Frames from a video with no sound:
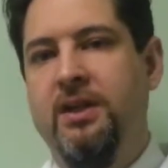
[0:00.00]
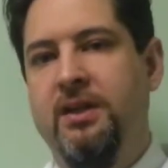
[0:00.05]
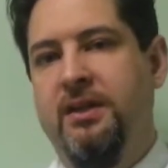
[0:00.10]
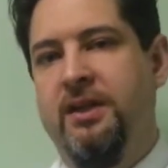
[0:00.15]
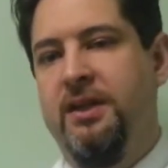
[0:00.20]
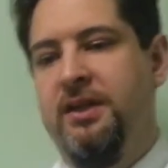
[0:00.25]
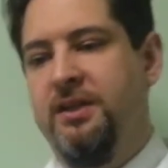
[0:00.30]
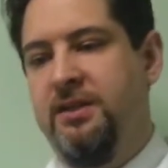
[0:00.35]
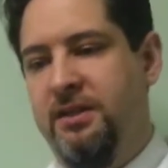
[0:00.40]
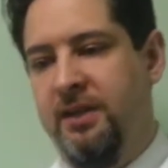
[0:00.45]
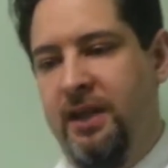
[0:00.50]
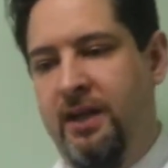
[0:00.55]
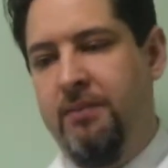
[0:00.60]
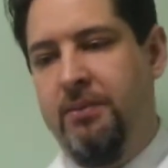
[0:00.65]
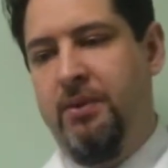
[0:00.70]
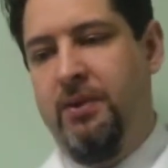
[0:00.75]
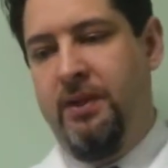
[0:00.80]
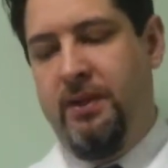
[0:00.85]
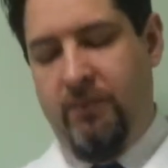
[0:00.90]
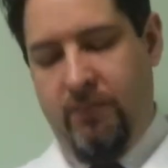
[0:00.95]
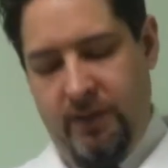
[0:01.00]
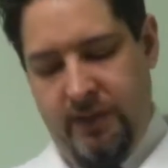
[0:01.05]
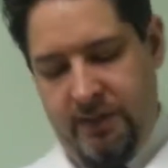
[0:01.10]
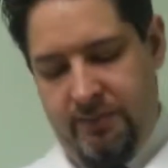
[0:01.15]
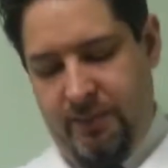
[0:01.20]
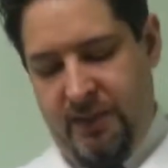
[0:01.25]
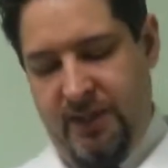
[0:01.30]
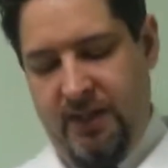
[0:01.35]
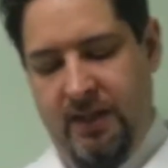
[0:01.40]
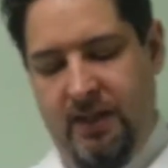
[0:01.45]
They just label it
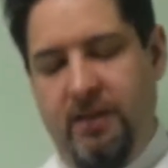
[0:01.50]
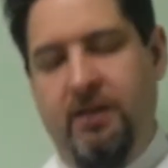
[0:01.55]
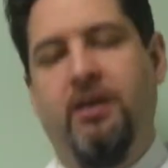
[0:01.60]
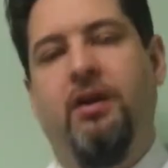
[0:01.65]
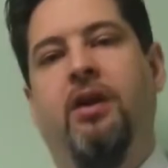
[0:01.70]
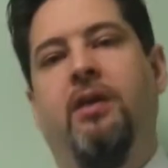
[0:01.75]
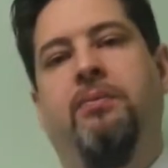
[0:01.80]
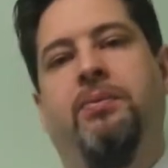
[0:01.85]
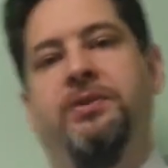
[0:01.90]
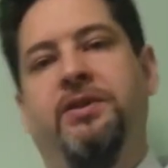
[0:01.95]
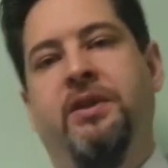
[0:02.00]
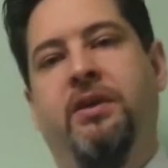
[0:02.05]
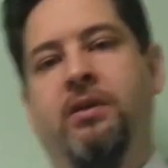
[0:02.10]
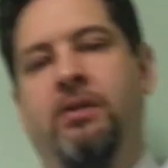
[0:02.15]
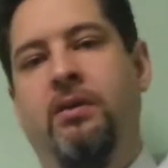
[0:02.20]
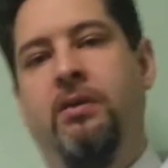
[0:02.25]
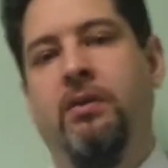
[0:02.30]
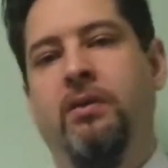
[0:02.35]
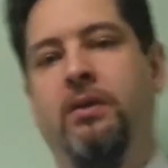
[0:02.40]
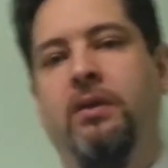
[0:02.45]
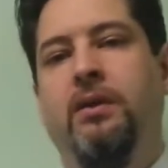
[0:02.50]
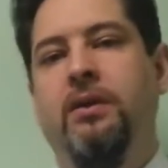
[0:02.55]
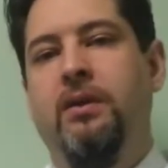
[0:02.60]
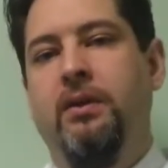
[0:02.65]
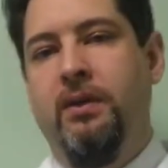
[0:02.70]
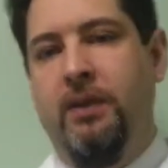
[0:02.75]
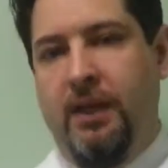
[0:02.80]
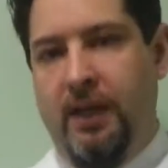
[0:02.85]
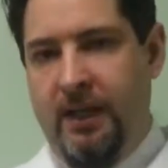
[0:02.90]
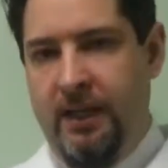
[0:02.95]
wrist pain, carpal tunnel,
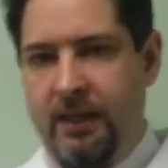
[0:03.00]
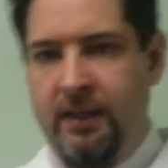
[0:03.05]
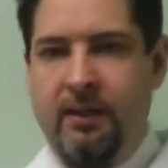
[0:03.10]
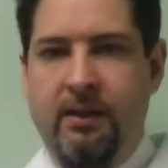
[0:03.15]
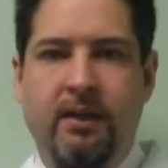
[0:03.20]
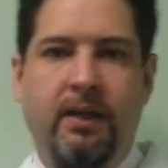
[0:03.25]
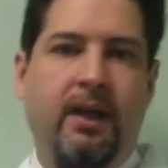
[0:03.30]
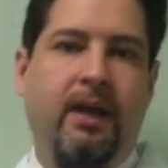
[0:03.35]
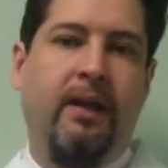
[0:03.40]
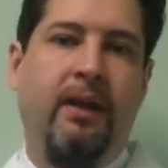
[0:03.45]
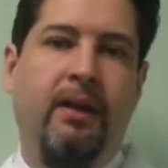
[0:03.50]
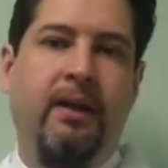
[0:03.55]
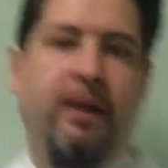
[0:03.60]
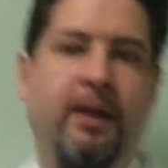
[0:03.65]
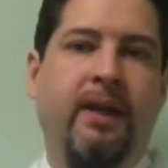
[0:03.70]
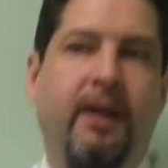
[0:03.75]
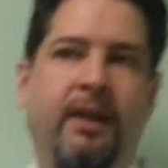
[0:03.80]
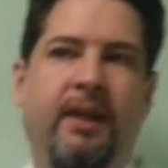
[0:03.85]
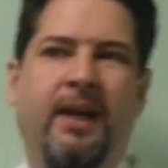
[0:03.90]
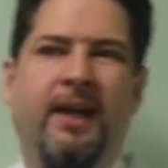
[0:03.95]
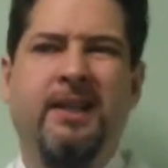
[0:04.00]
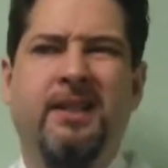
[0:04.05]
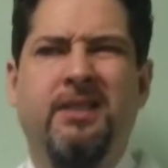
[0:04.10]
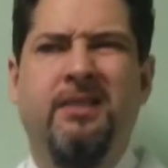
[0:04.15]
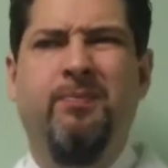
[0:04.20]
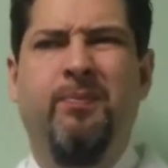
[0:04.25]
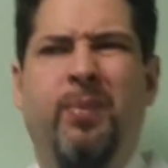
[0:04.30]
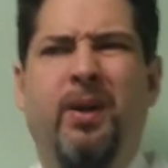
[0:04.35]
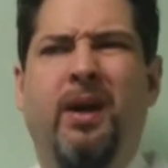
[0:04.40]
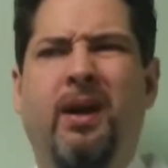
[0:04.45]
and that's
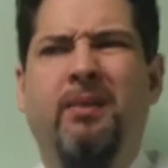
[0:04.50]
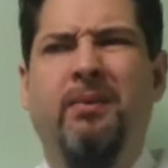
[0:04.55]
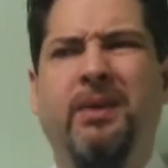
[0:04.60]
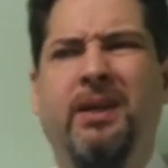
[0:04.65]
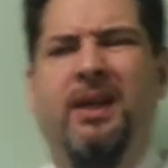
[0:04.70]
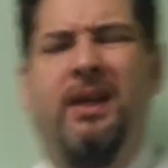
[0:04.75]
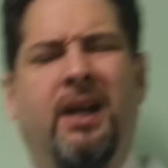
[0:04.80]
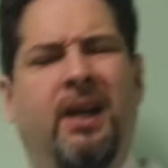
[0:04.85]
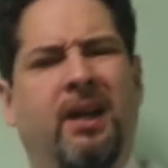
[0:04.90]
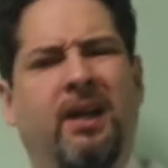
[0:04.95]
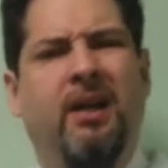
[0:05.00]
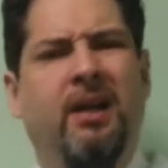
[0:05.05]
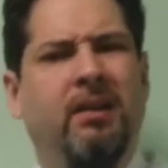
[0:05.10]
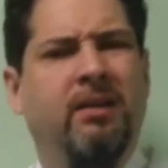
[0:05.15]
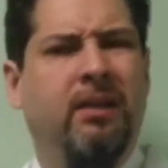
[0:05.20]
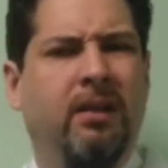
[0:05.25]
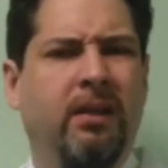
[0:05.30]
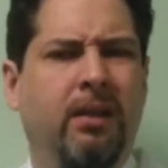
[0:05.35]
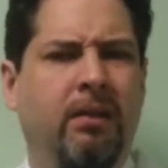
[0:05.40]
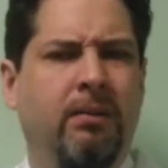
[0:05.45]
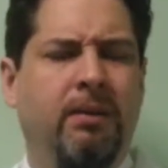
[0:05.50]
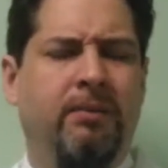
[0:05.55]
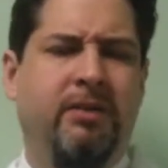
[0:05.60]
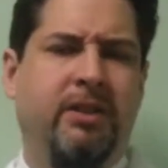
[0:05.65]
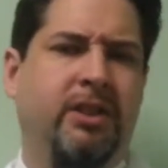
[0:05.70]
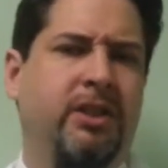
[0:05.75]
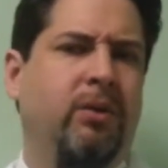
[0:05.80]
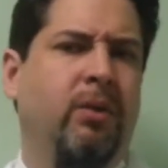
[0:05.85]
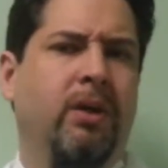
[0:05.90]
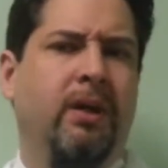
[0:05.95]
probably a little bit of a
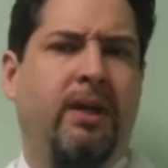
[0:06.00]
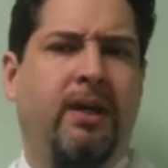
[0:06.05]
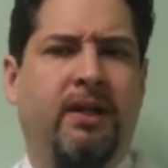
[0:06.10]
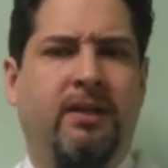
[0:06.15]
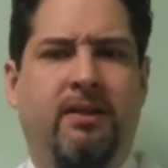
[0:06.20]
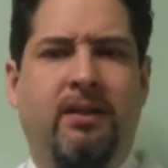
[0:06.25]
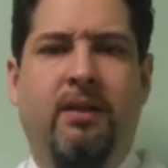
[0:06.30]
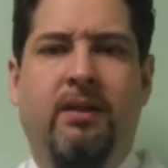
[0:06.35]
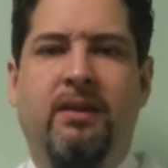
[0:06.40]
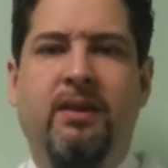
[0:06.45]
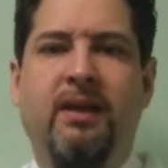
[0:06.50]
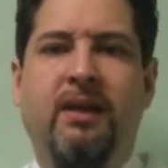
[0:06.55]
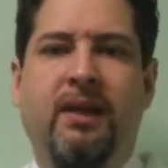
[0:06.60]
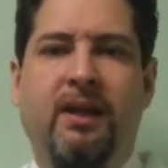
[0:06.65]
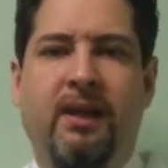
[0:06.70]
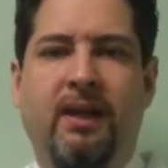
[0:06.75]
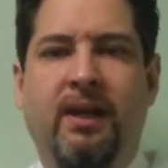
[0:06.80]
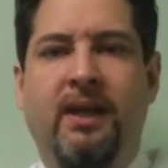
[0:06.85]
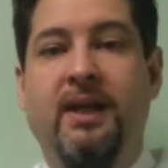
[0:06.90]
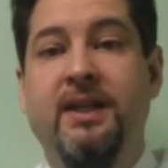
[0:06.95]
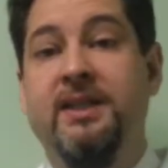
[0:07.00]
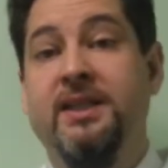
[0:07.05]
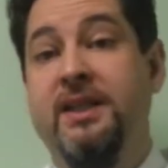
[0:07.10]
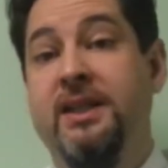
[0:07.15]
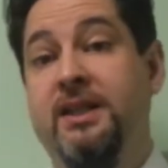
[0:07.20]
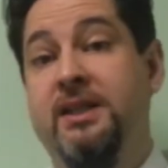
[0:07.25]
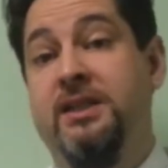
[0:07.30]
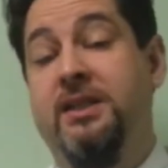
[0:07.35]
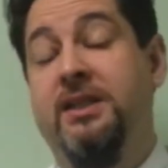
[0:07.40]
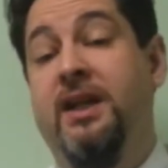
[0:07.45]
shortcut to thinking. And I see
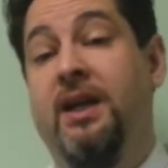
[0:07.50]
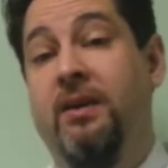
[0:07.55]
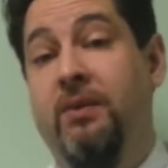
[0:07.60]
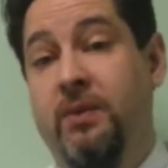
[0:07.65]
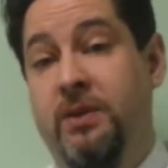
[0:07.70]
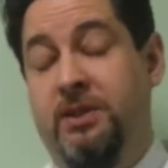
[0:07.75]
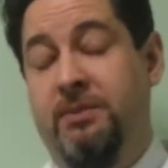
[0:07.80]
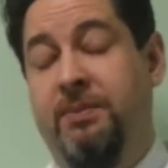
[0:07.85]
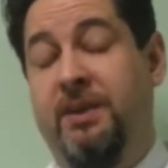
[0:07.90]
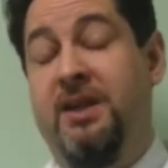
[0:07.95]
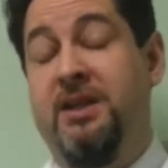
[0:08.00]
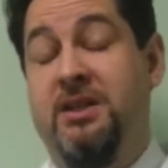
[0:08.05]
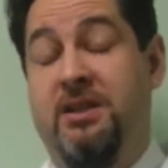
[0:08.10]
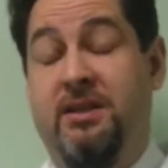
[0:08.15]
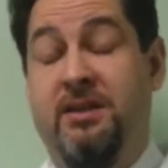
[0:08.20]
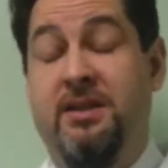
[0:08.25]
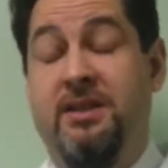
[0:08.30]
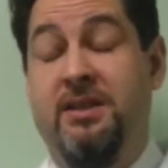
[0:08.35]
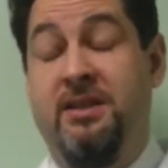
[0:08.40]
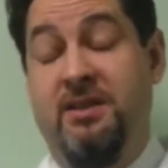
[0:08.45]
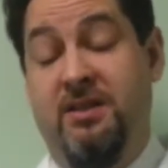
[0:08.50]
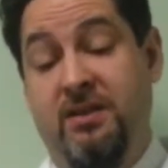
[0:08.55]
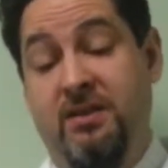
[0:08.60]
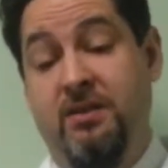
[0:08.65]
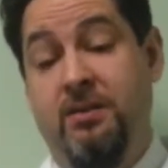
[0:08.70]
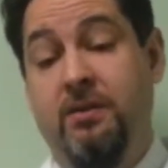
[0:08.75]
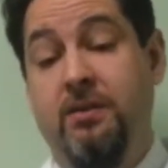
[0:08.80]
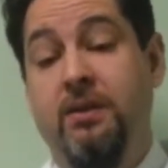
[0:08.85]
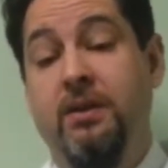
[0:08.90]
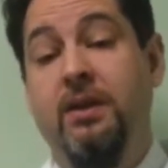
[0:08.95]
this with specialists
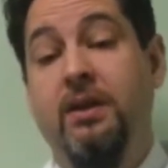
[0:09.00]
too.